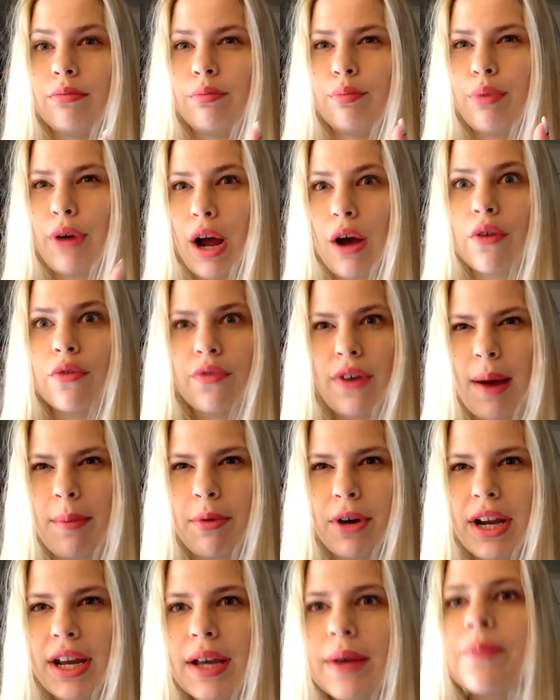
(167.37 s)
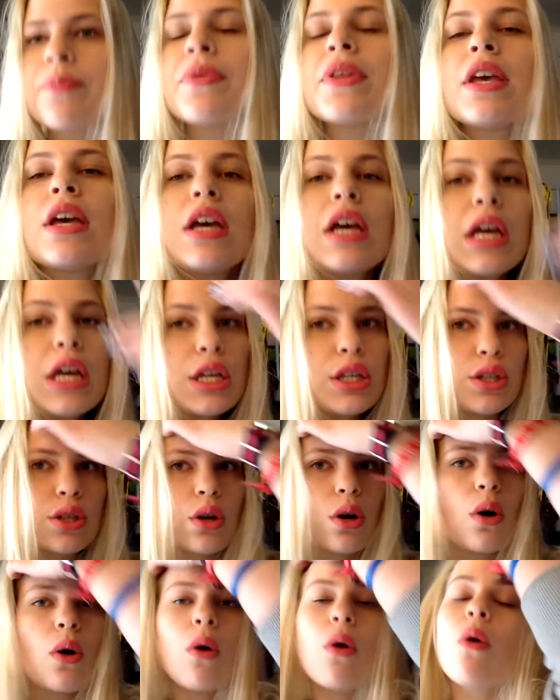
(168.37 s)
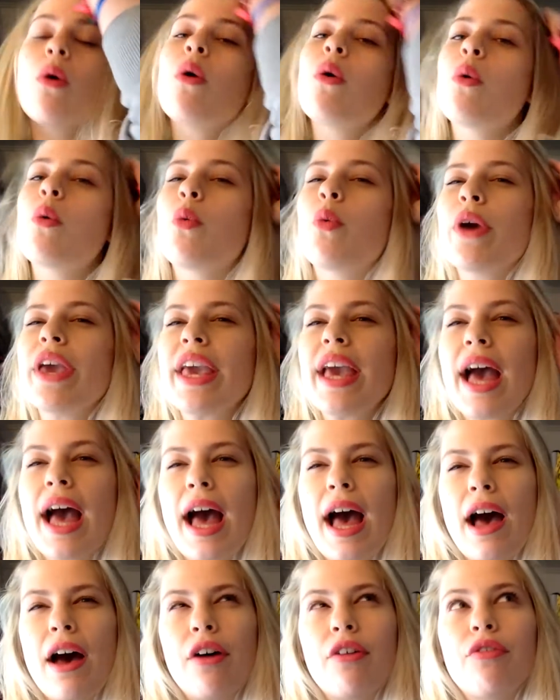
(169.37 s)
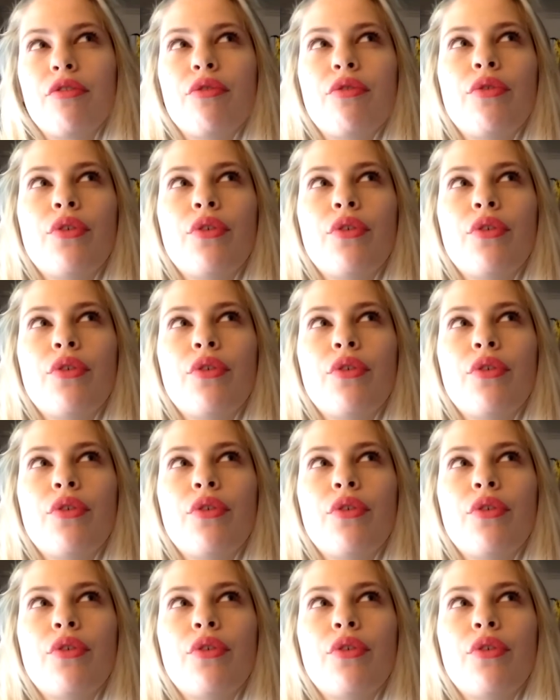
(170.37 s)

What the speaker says: brown fabric. So we have